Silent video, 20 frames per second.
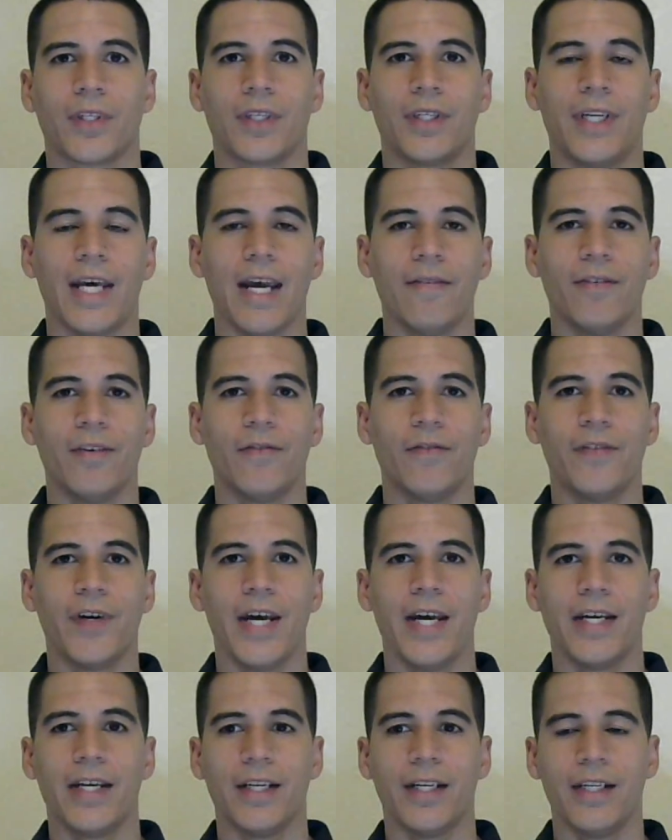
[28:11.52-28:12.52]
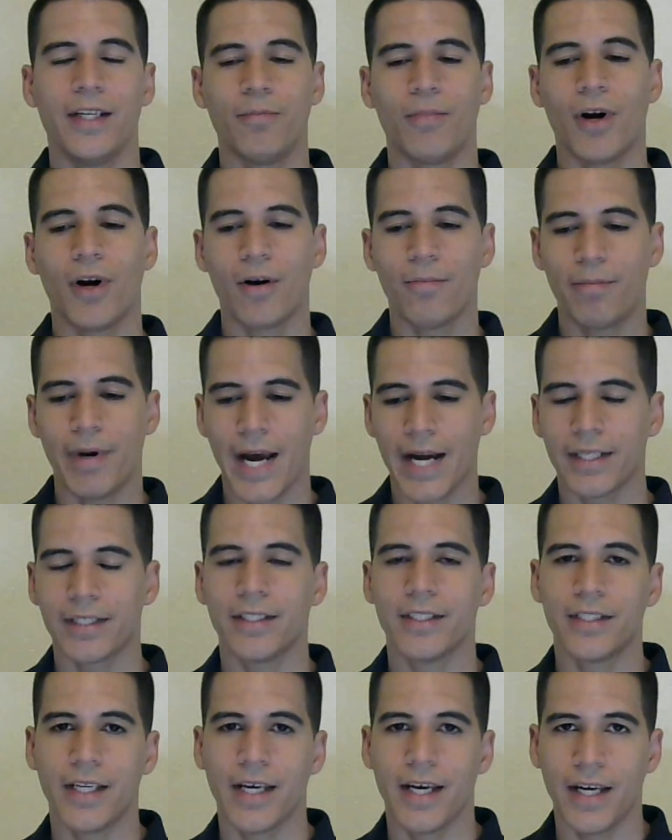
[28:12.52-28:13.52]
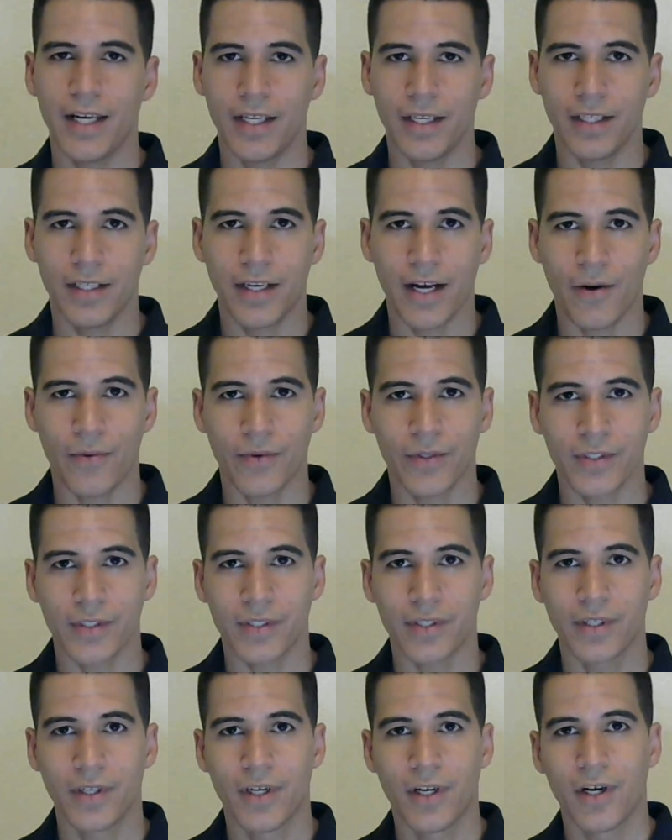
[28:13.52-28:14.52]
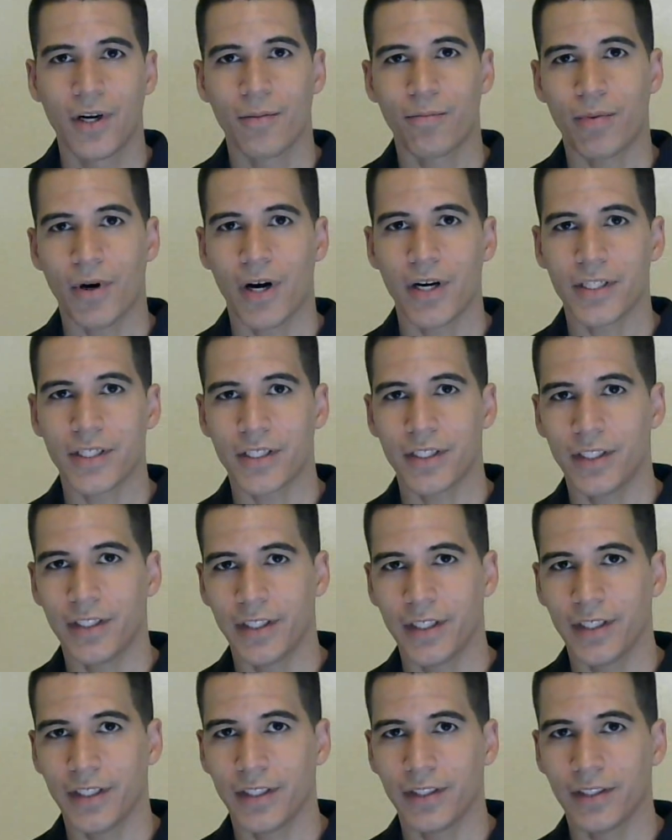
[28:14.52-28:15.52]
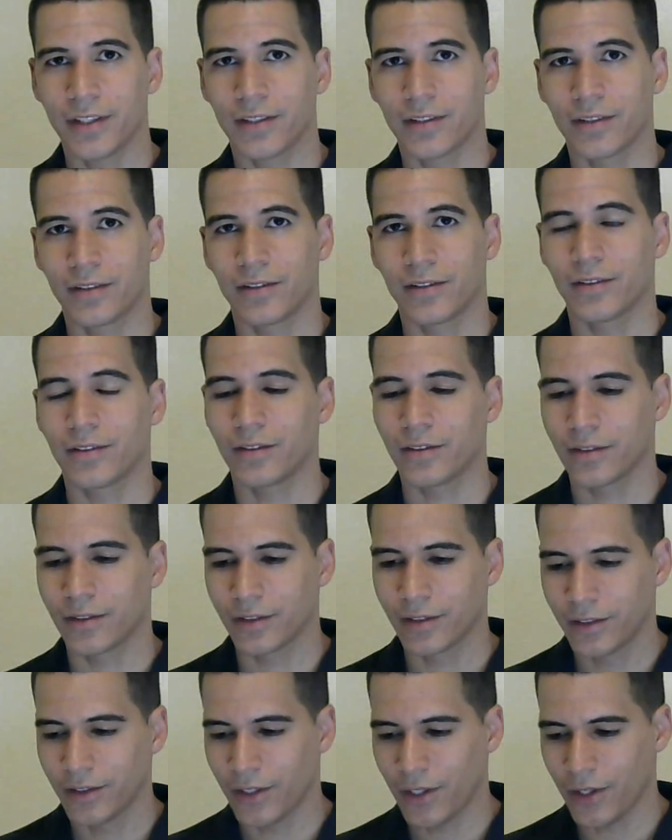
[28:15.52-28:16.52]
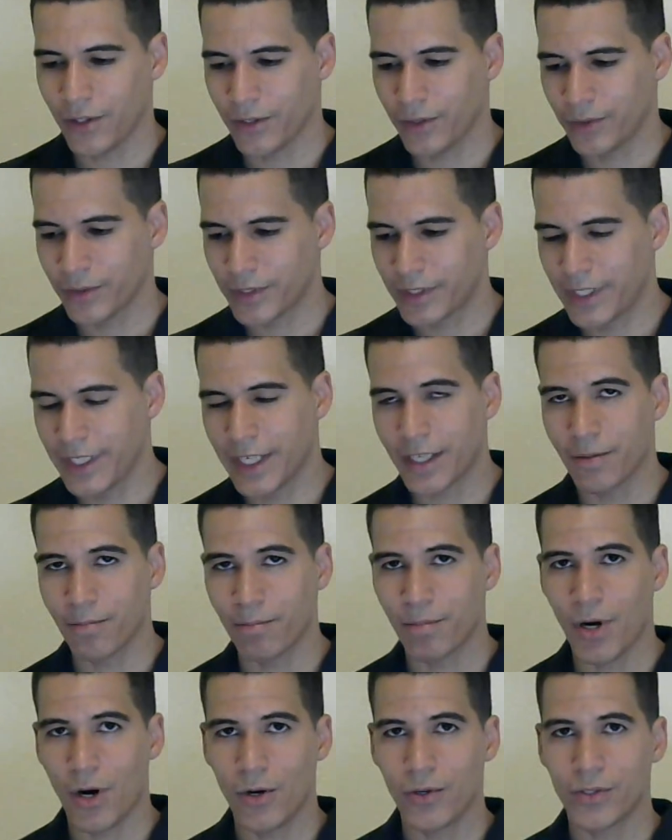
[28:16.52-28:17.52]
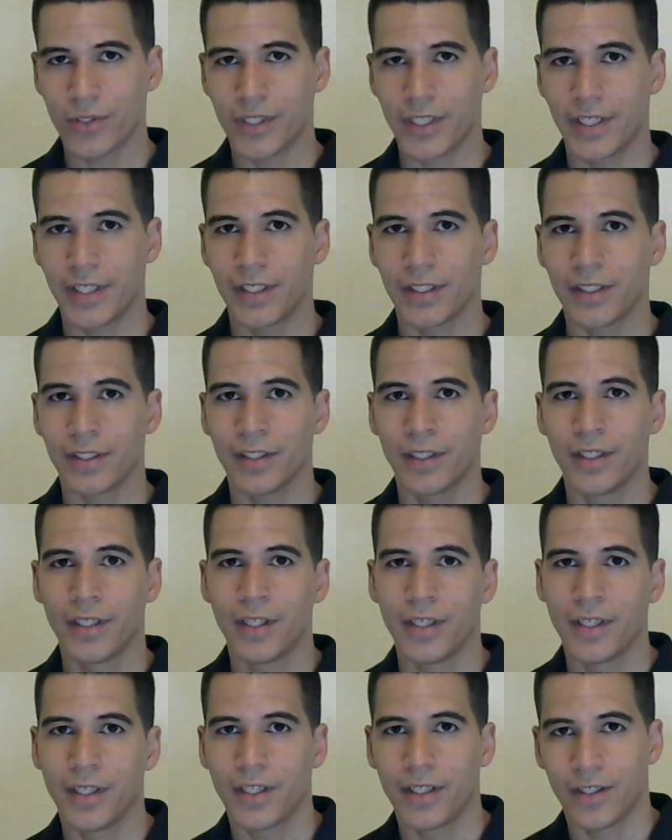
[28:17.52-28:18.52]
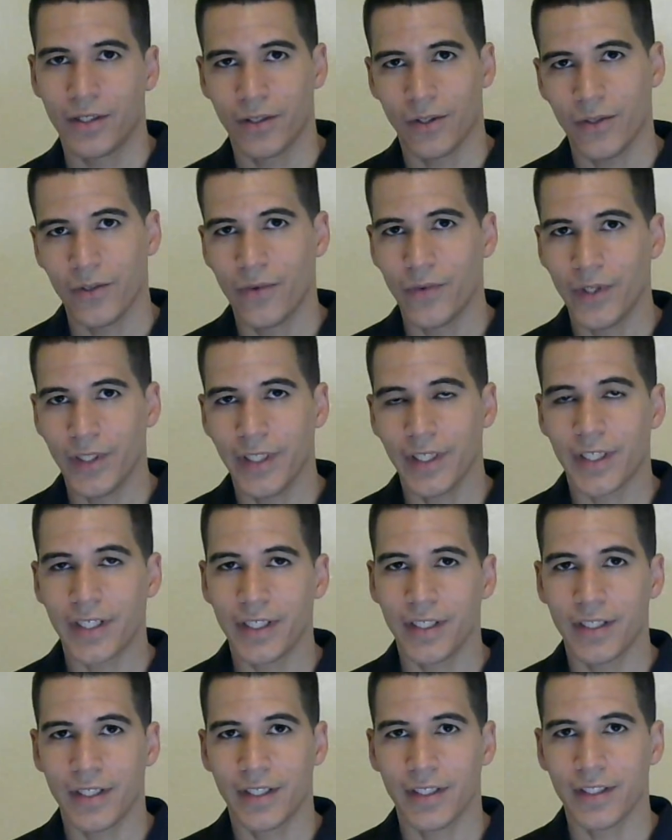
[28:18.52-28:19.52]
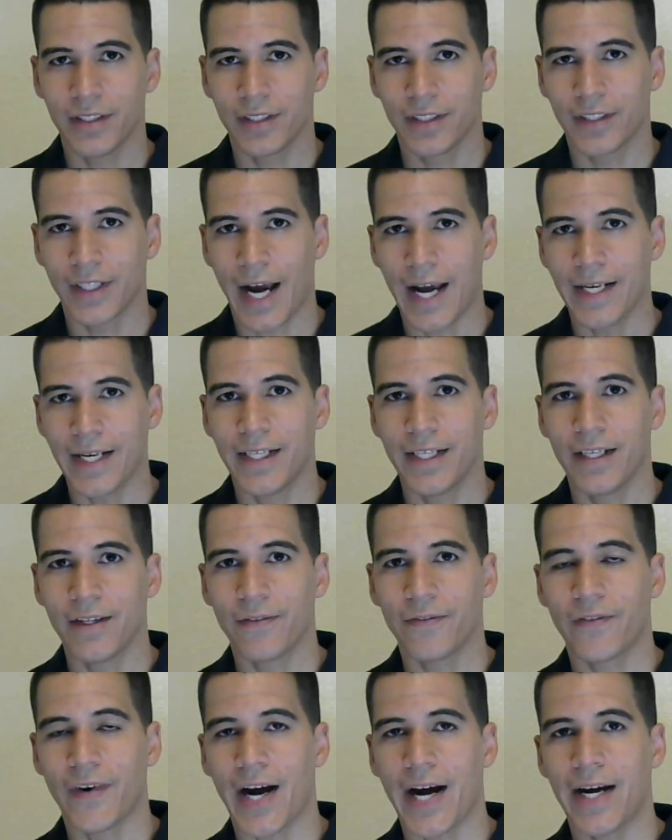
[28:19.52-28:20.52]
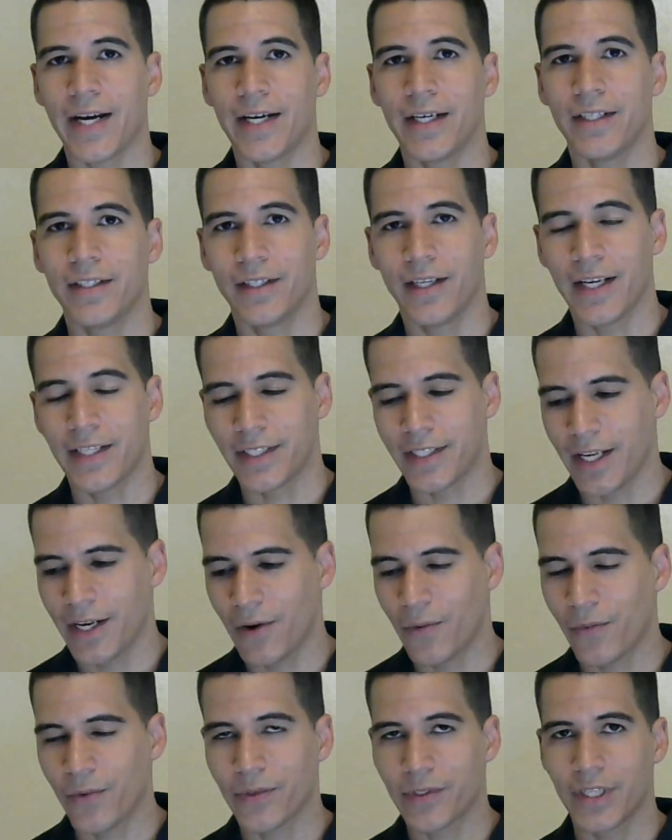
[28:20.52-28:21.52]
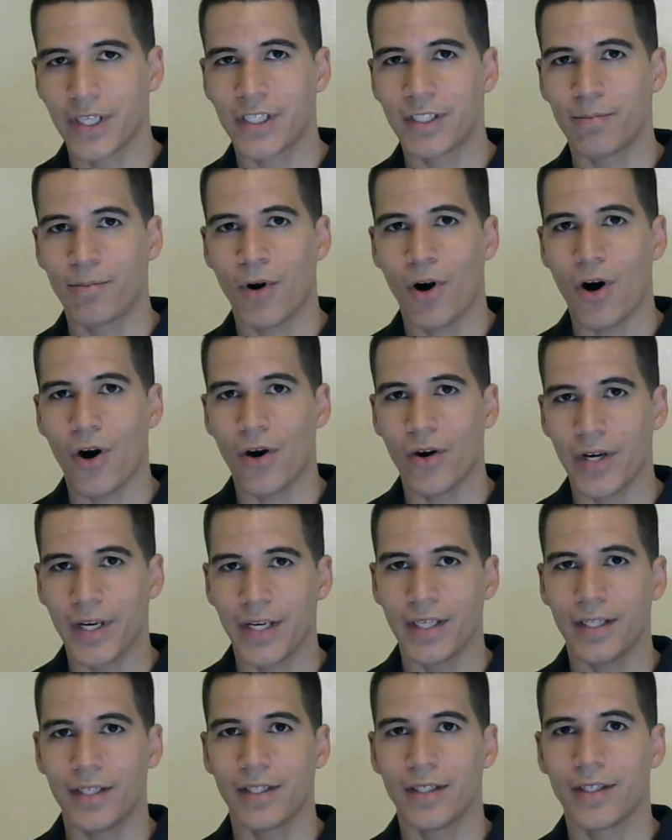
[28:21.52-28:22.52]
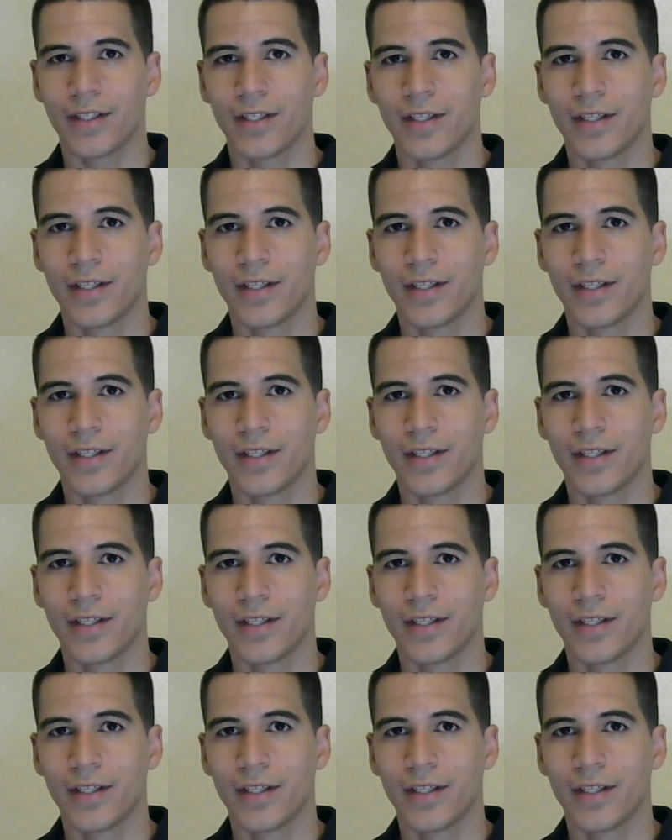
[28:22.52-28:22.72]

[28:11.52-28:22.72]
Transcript: David Fagen. He brought back this head that was partially, it was decomposing. You really couldn't identify it, and they said it was a small head.